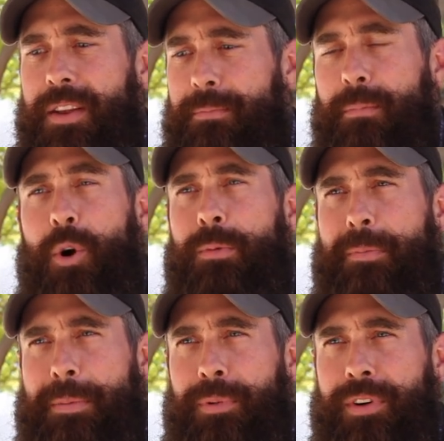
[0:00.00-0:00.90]
More and more
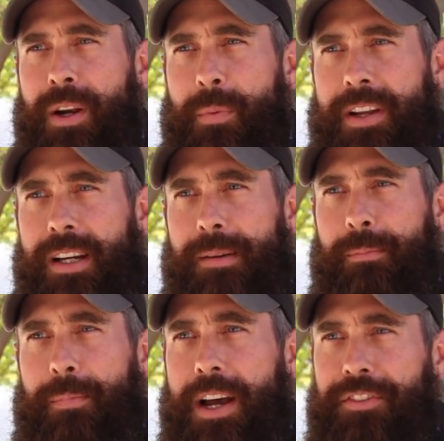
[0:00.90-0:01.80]
people are going to wake up,
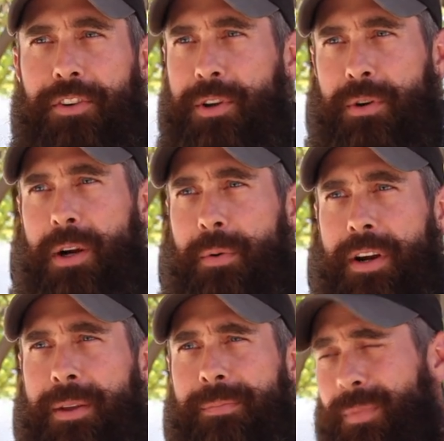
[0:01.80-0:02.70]
as they're doing
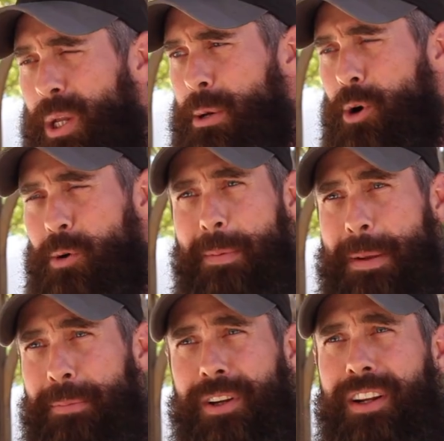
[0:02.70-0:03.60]
already. More and more
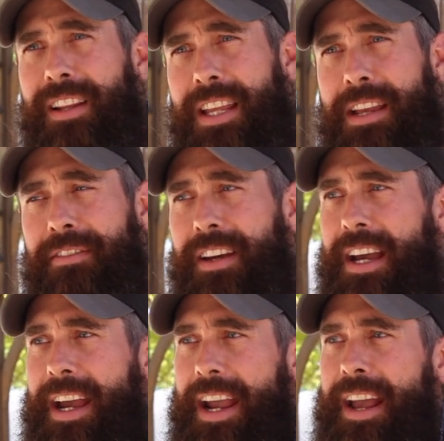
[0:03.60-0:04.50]
people are going to leave.
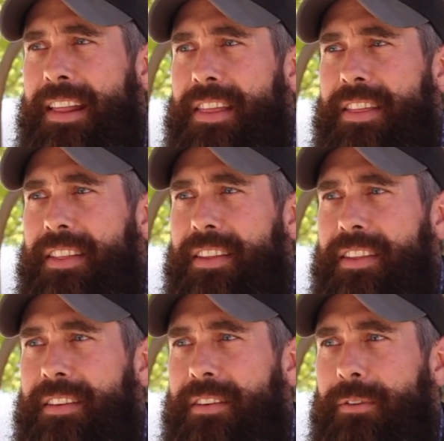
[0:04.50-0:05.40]
And
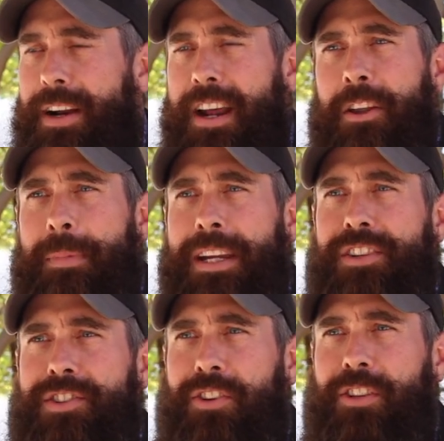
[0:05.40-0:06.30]
right now they're
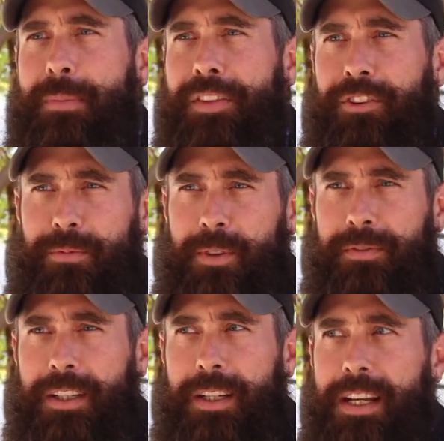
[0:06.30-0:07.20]
making jokes about this
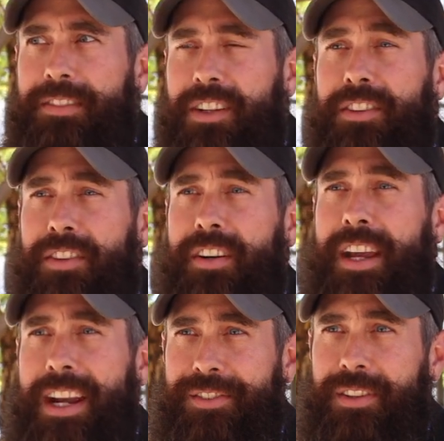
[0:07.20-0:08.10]
movement. It's going to turn to
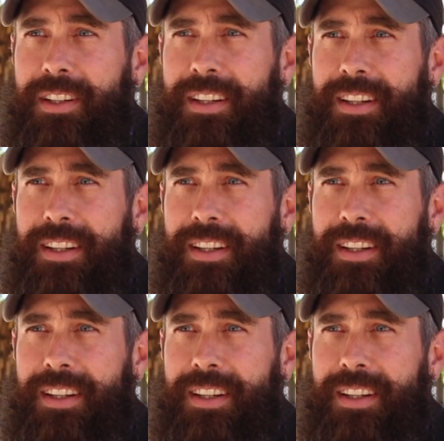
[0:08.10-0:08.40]
hatred.